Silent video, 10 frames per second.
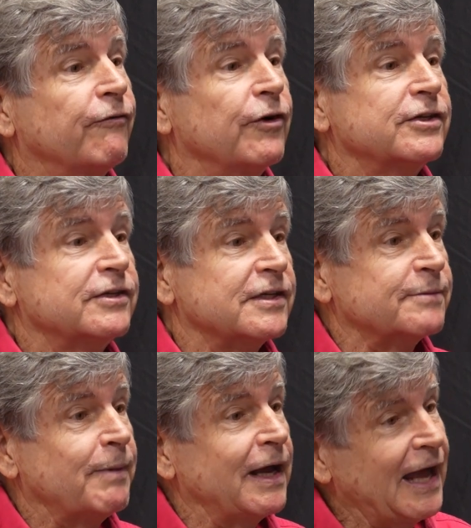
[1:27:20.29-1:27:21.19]
For
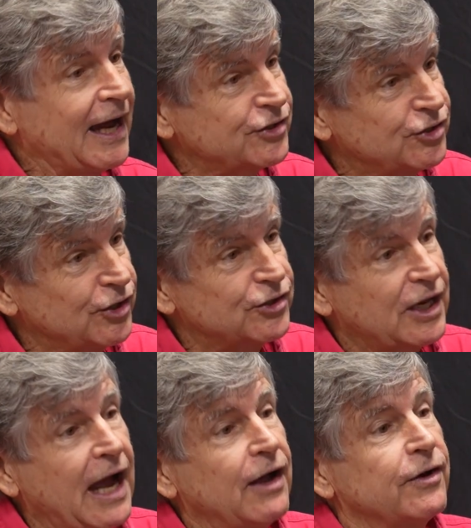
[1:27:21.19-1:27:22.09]
instance, my last
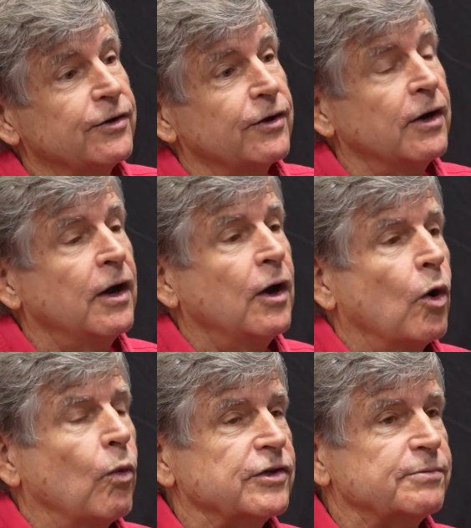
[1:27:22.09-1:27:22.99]
year's calendar
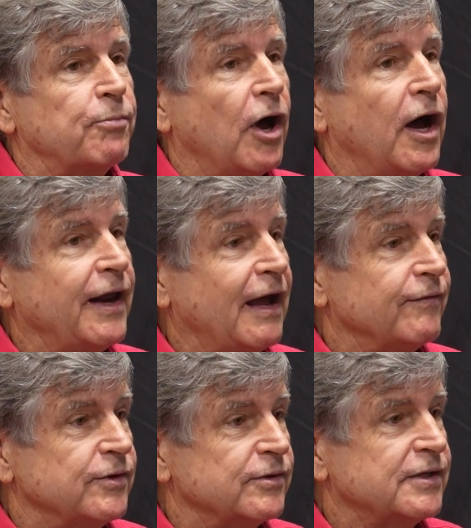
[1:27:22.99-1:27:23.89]
was Broad
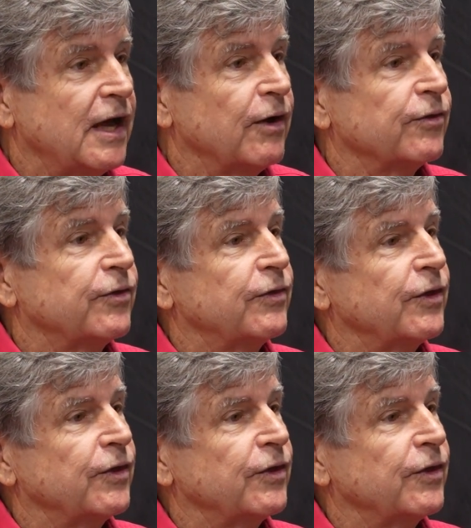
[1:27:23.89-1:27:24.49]
Avenue South.